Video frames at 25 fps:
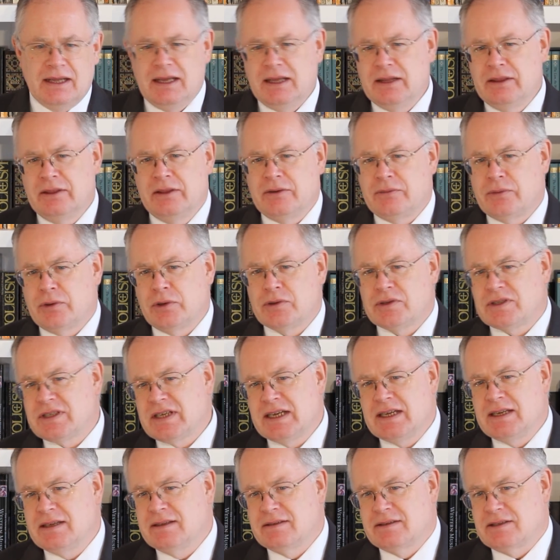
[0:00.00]
in the
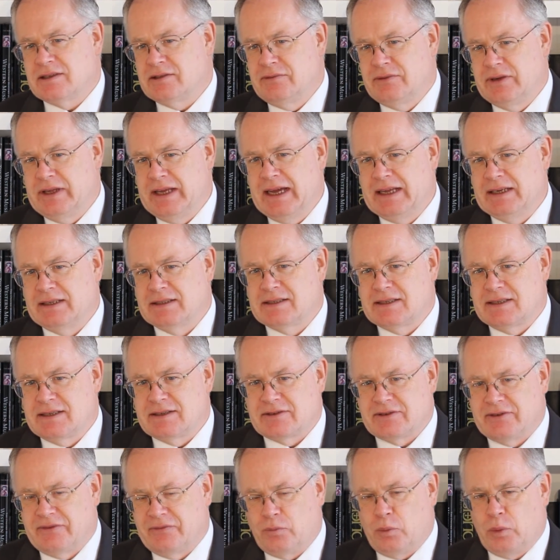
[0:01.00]
routines and
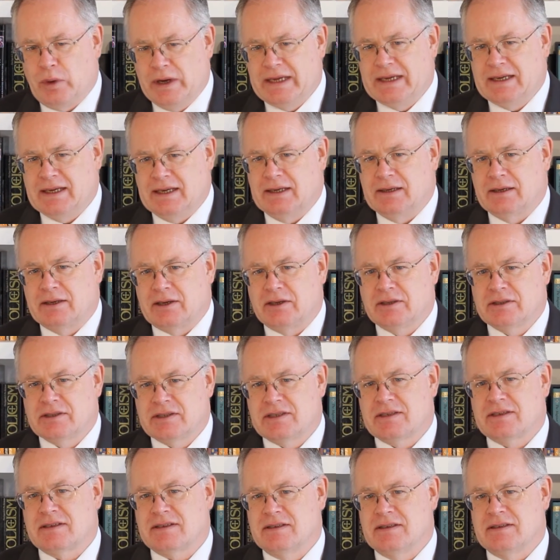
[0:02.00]
realities of waking
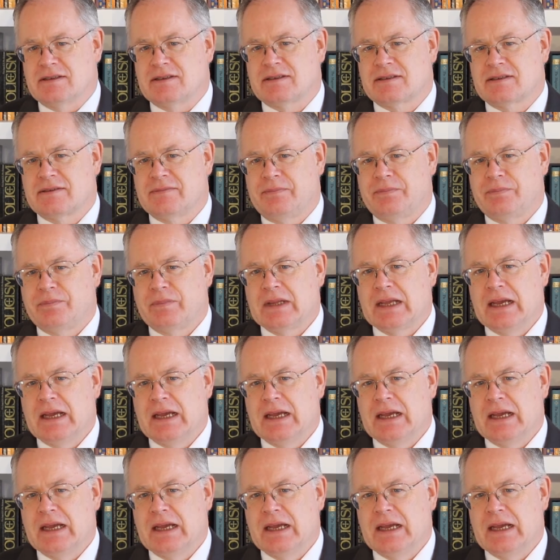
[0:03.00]
consciousness.